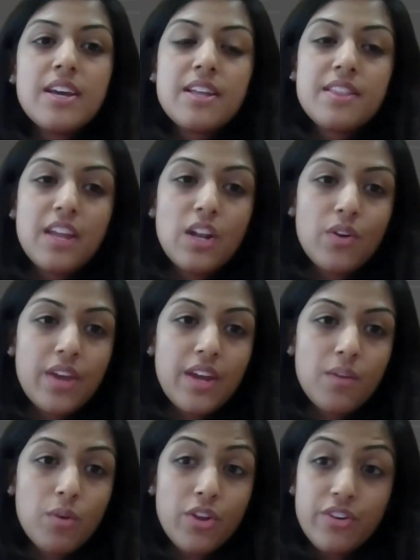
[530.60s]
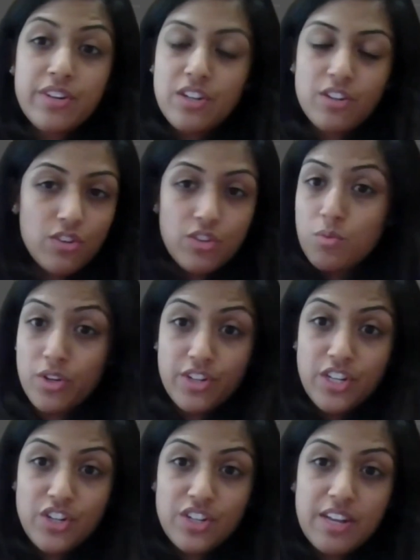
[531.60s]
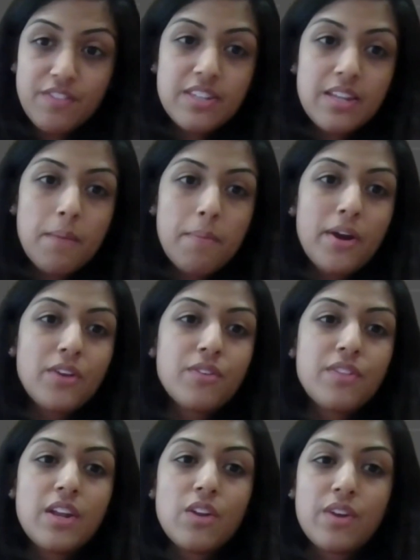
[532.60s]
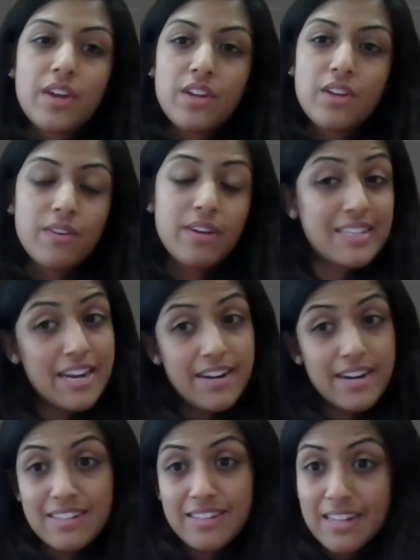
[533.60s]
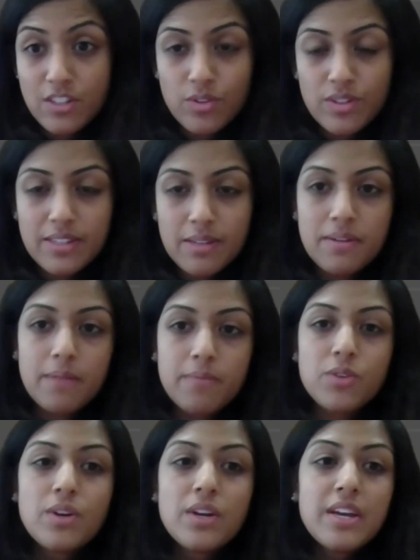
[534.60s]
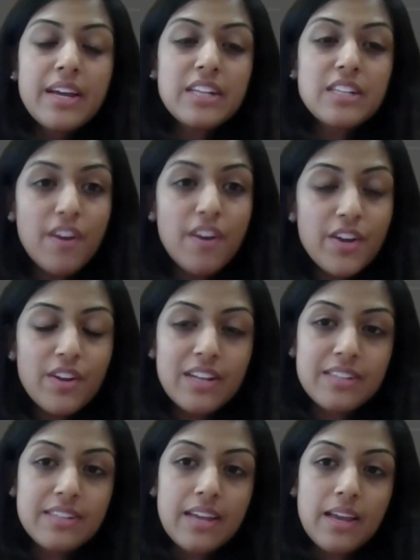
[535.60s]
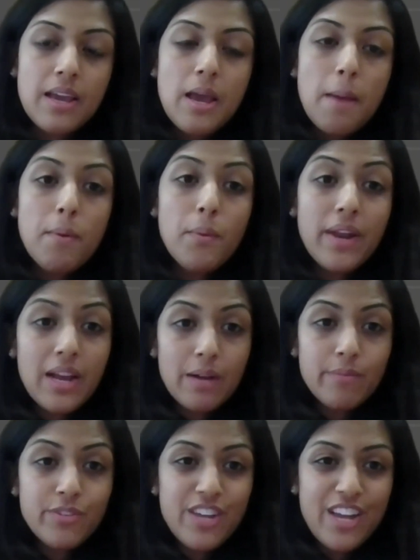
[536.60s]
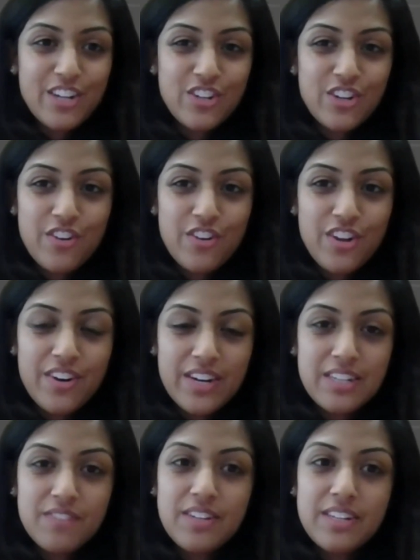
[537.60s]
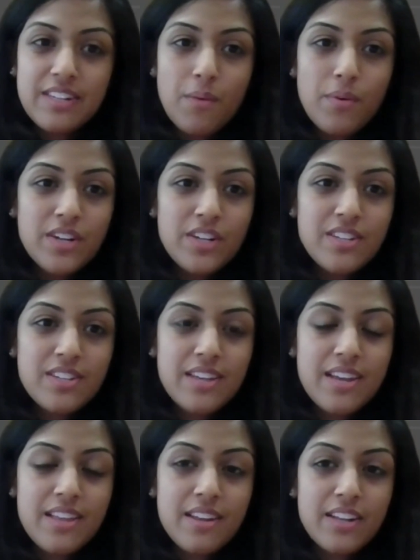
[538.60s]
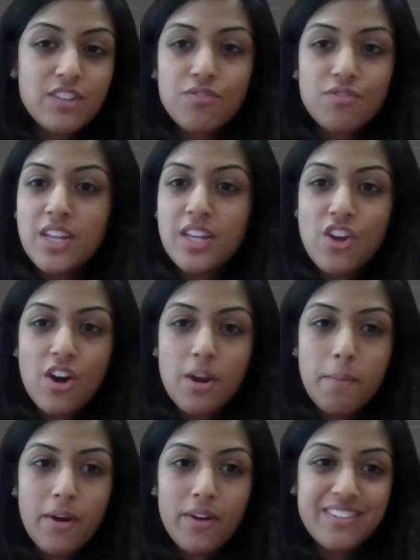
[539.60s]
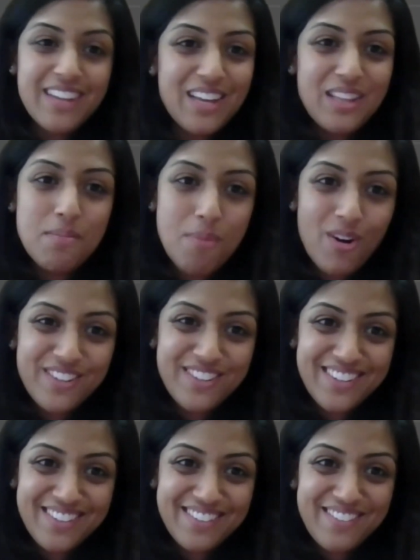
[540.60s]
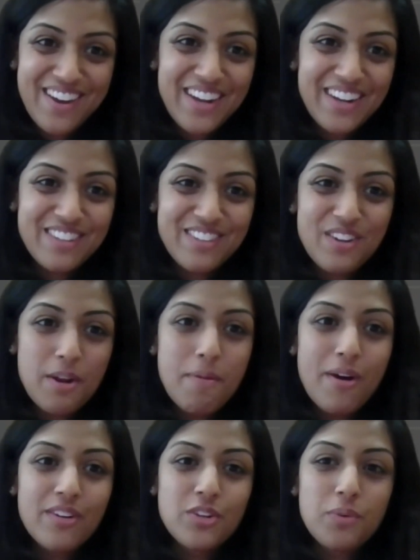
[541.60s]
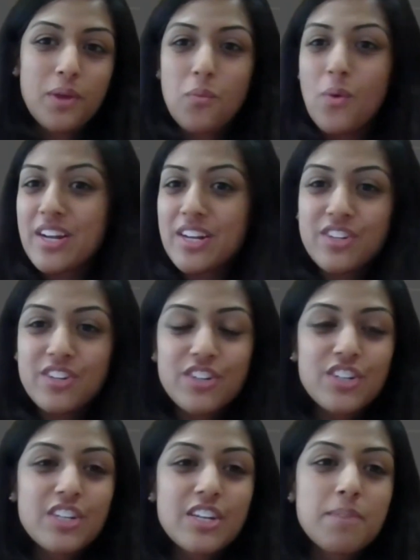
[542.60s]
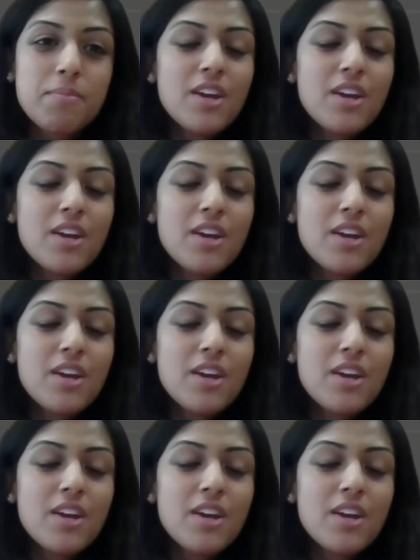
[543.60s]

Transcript: They look at what your teachers have to say about you. They look at your standardized test scores sometimes. So it's very holistic. But when it comes to extracurricular activities, I wanted to say that it's really not about ticking the boxes, right? It's not about doing one internship,